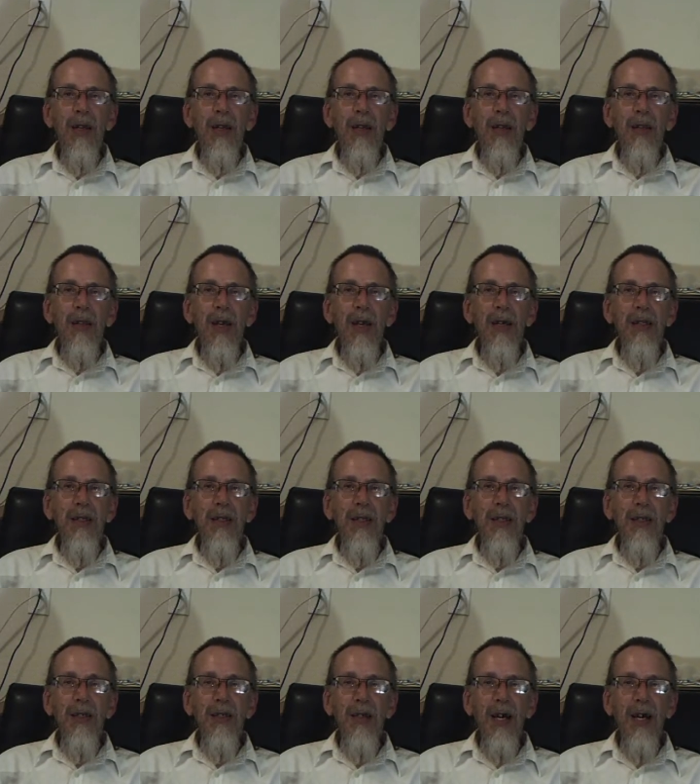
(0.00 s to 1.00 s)
Then they
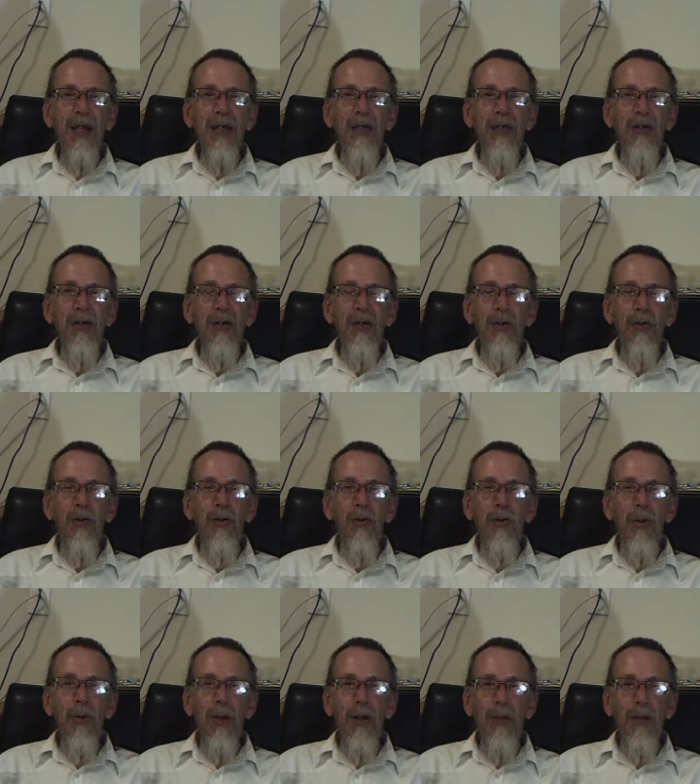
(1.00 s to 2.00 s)
decided to
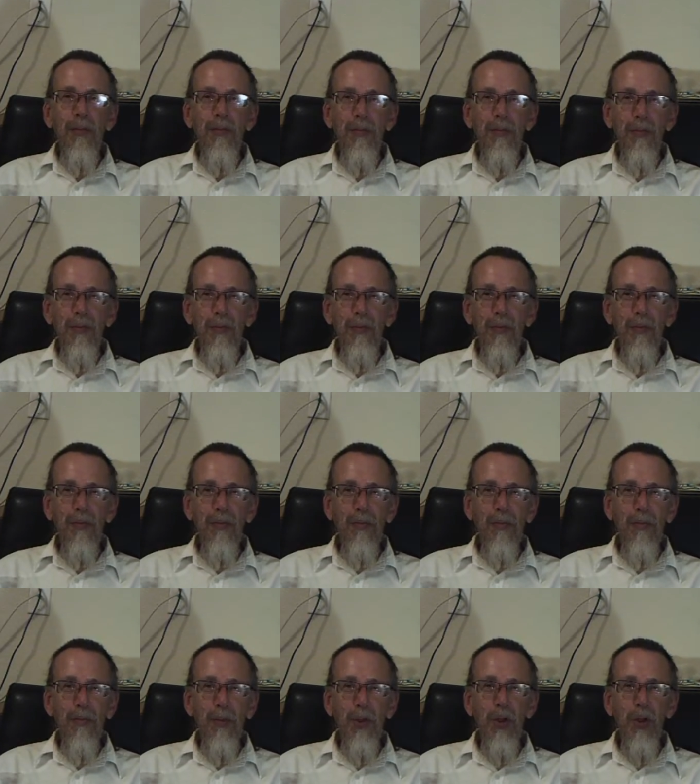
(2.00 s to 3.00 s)

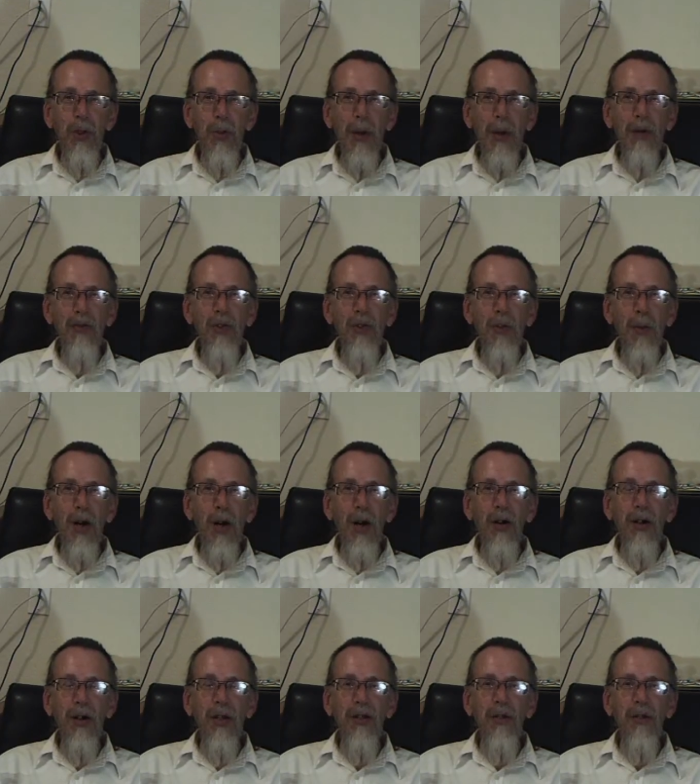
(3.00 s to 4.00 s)
push them out to the
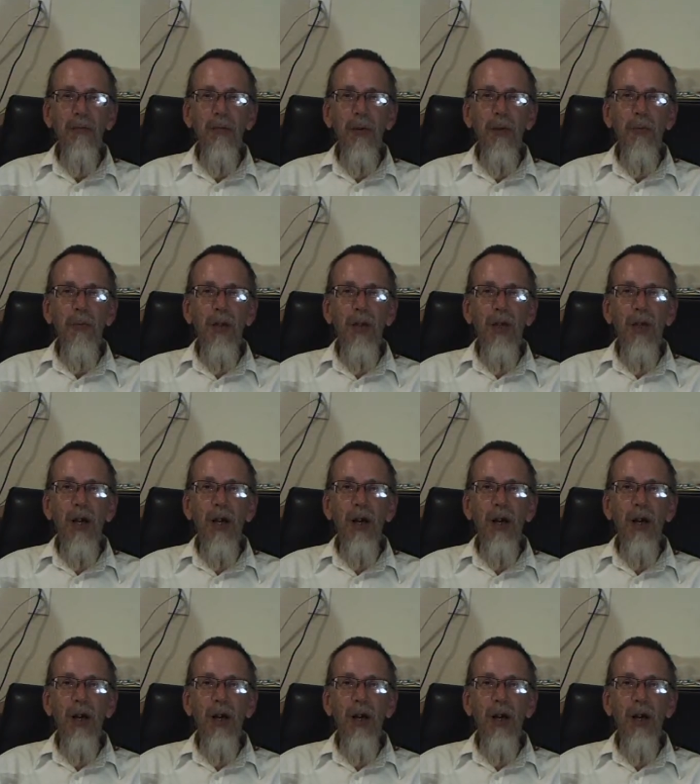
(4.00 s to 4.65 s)
market at $1,500.